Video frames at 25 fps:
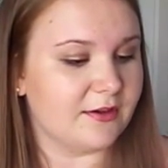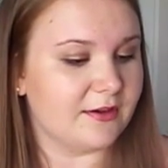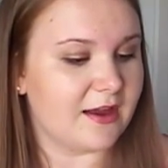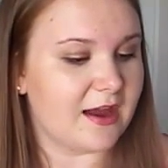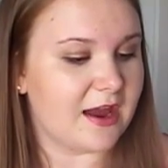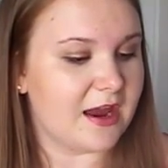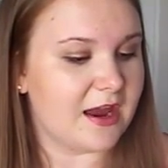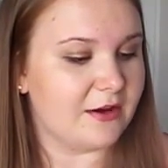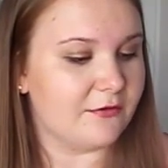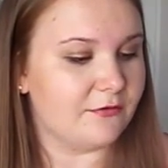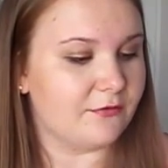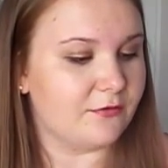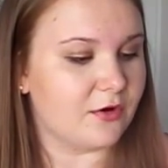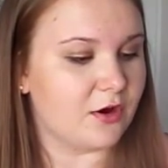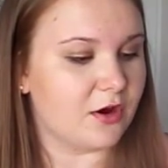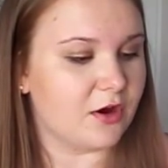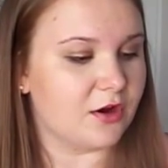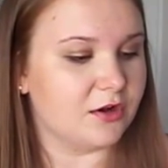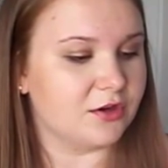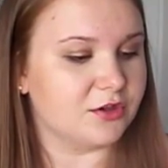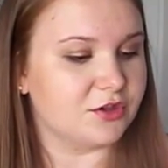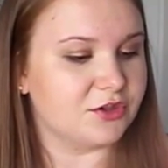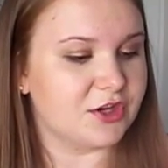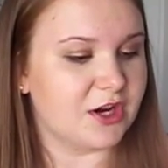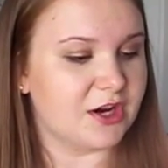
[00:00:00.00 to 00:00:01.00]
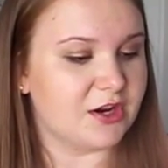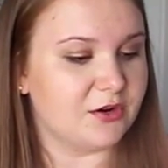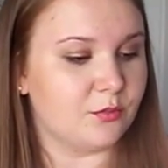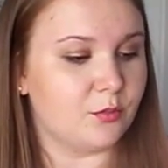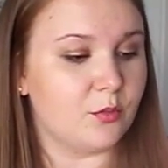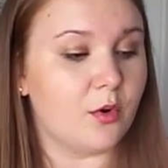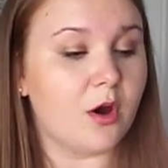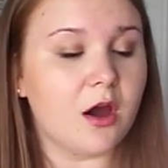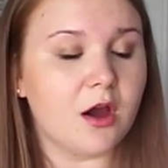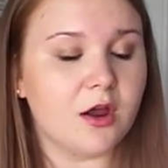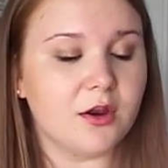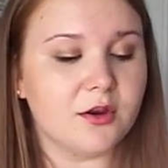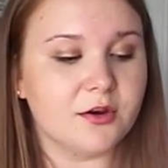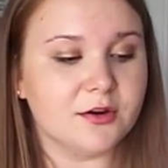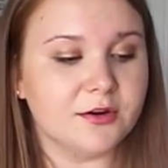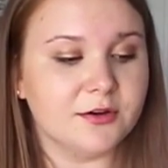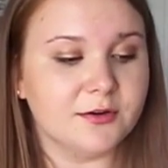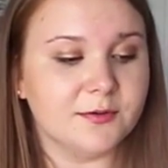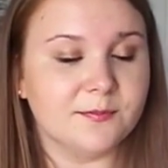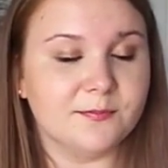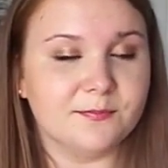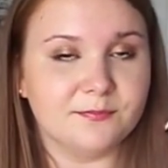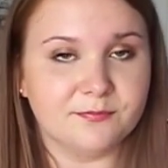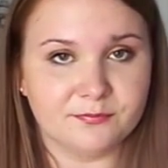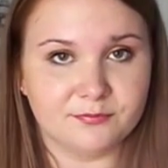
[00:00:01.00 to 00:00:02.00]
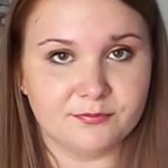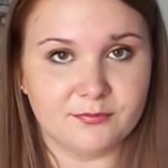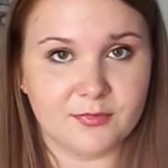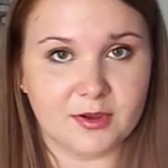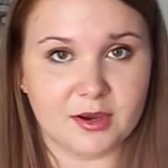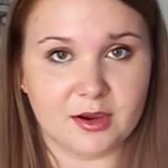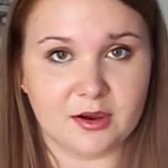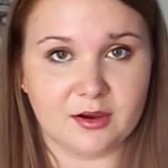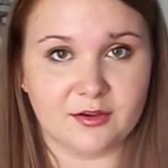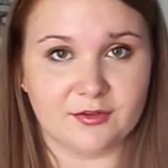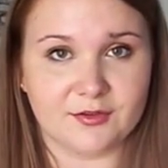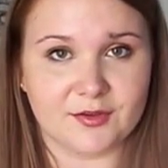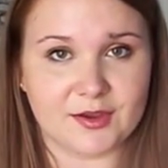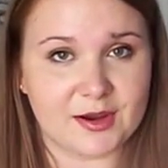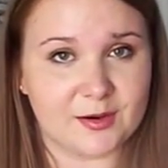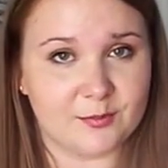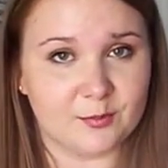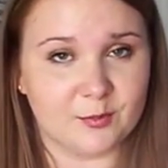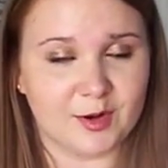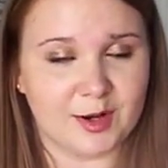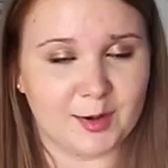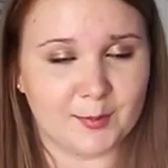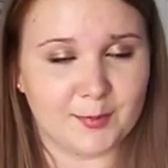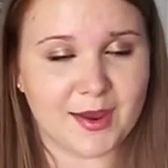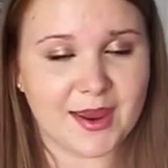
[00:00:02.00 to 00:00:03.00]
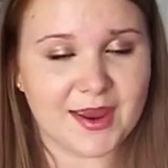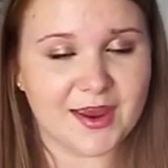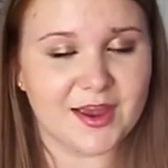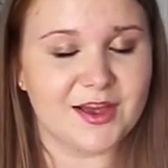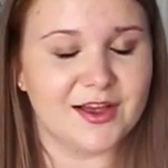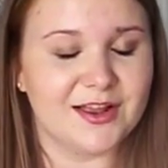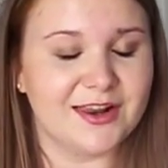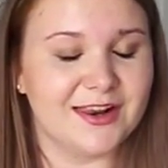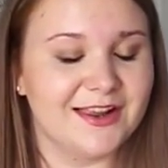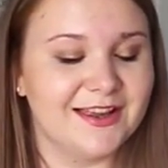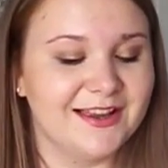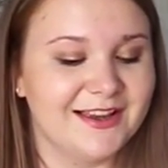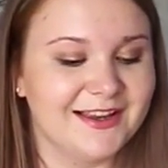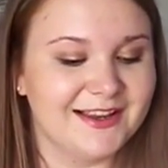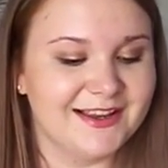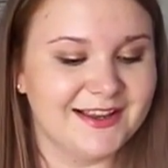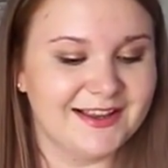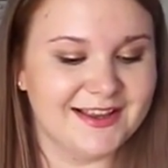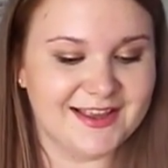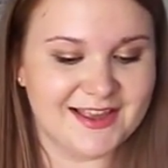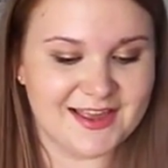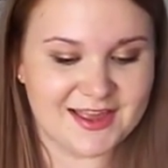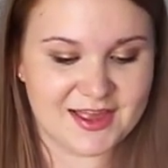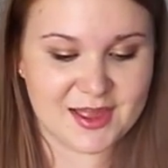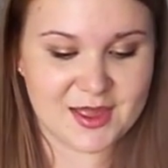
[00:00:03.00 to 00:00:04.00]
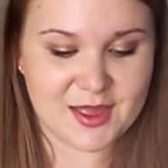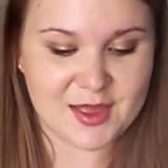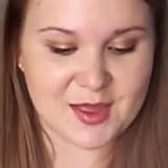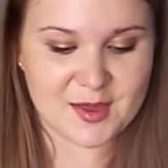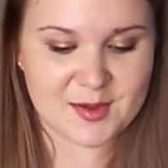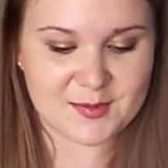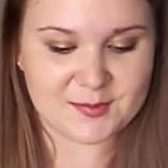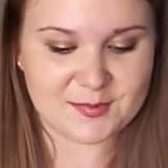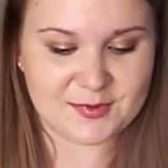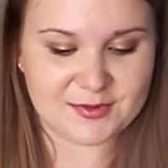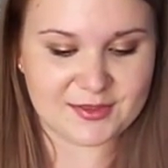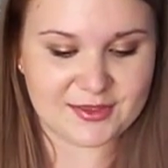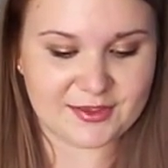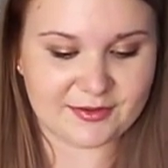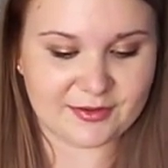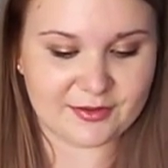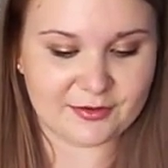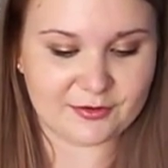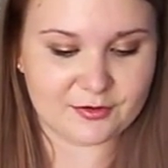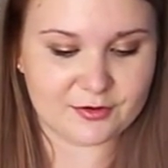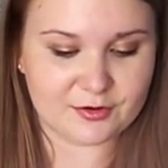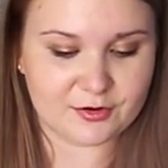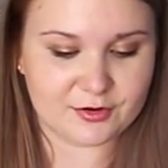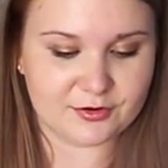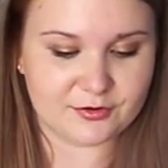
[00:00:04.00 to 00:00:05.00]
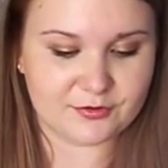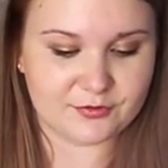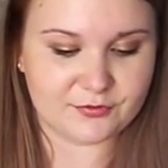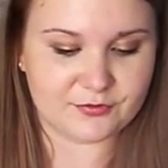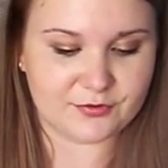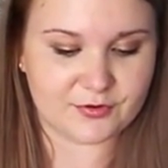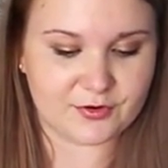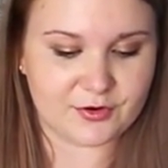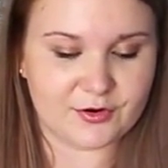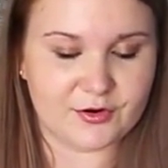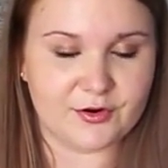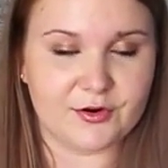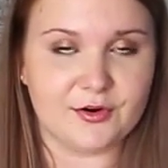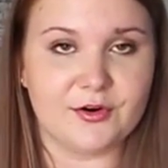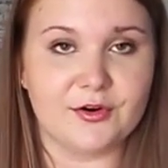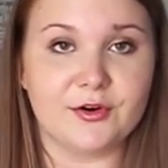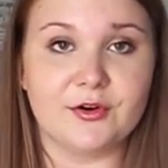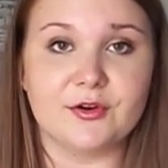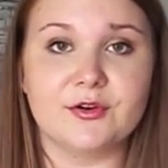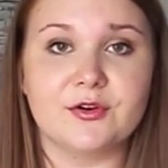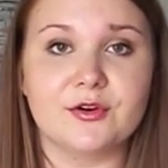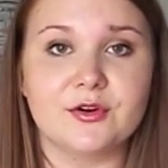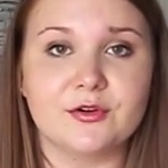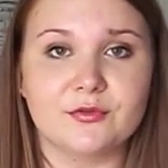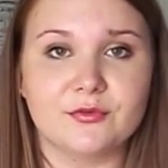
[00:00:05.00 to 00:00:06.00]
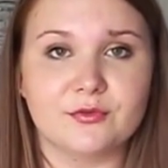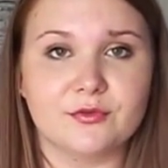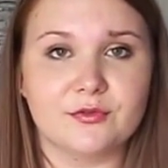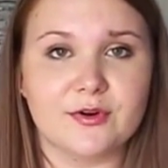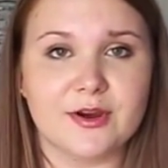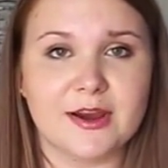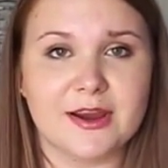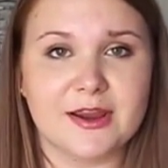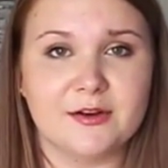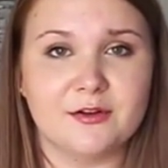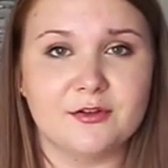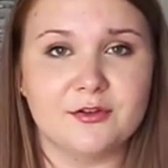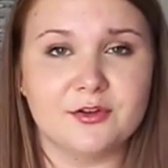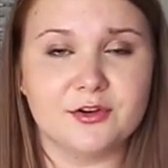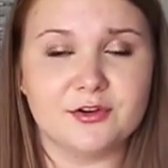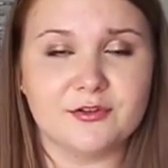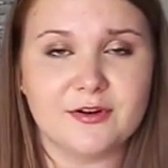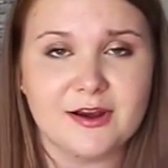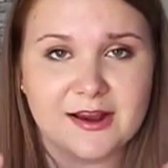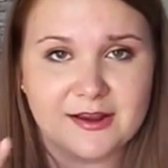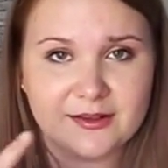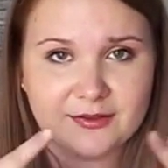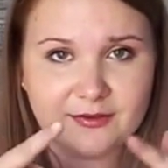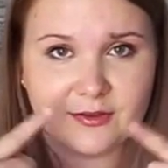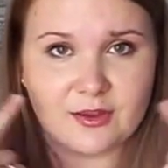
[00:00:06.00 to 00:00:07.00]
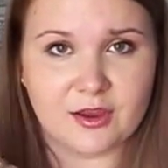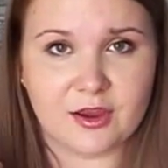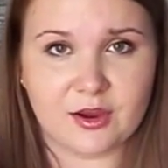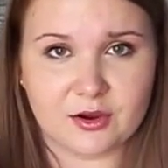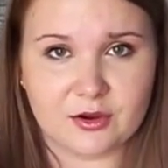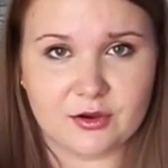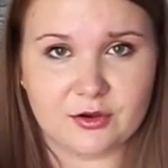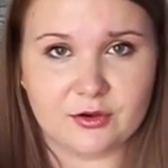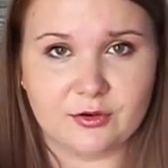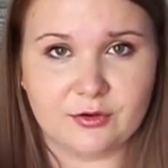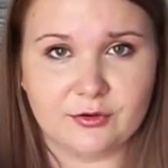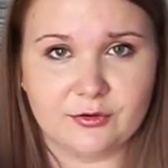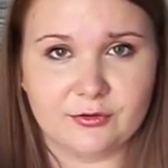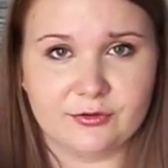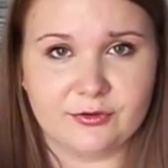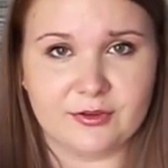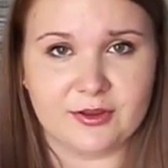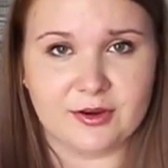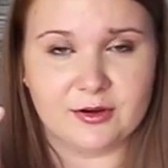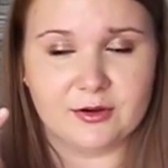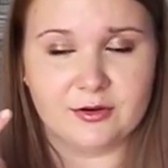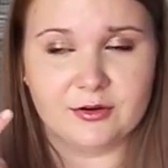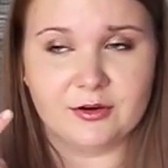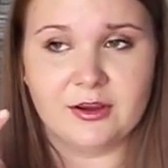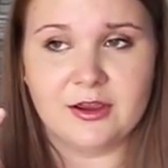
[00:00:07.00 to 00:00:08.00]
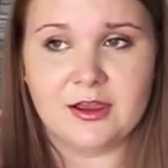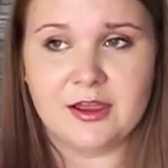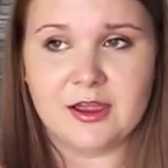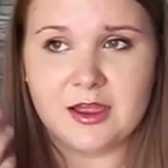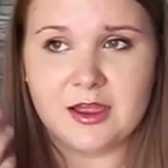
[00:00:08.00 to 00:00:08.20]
I've got shade 1 because I'm really pale, but this is good for covering under eye circles and